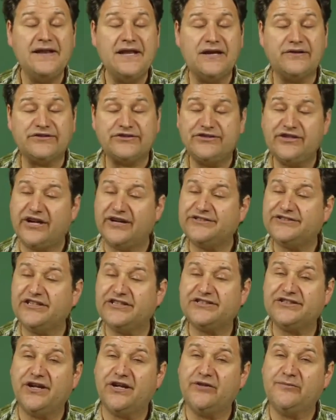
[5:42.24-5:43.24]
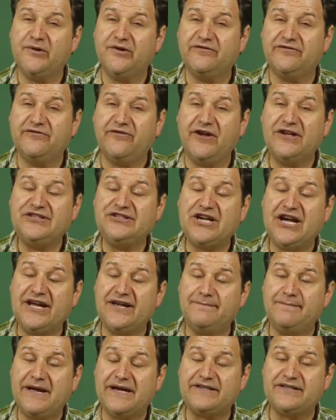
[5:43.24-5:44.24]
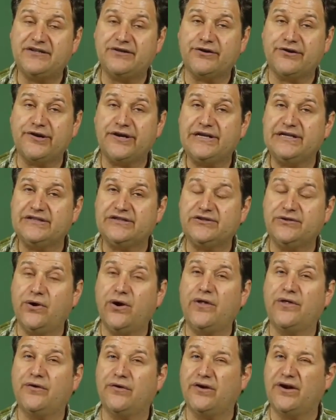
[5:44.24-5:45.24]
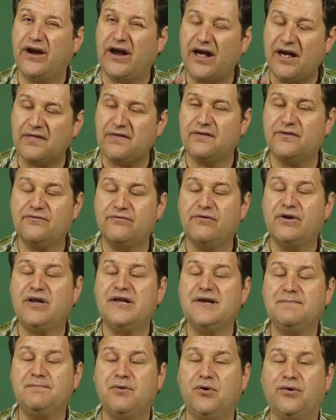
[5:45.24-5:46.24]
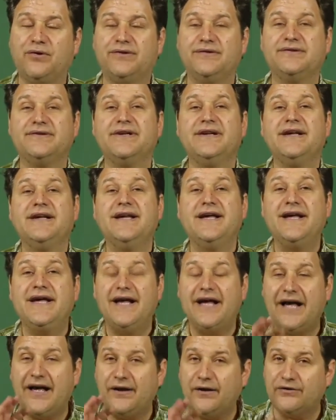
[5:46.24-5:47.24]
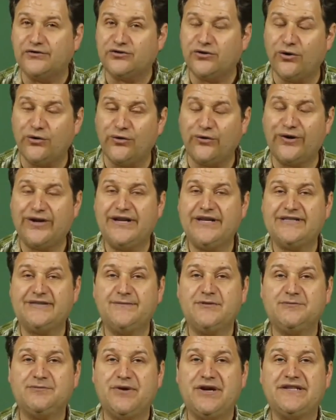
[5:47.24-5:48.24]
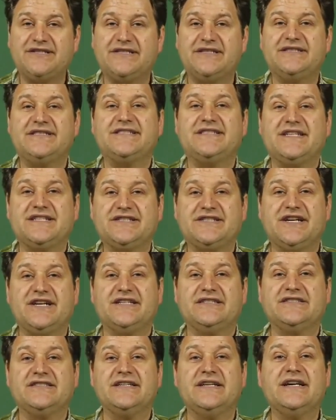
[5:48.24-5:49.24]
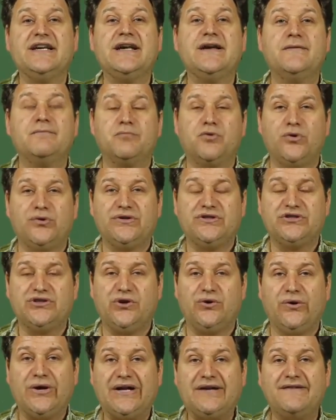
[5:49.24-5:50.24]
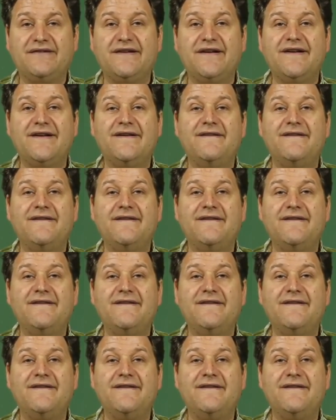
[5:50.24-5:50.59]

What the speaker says: Now, it's not just all about fungi and bacteria in soil. There are other really important soil organisms present, such as protozoa,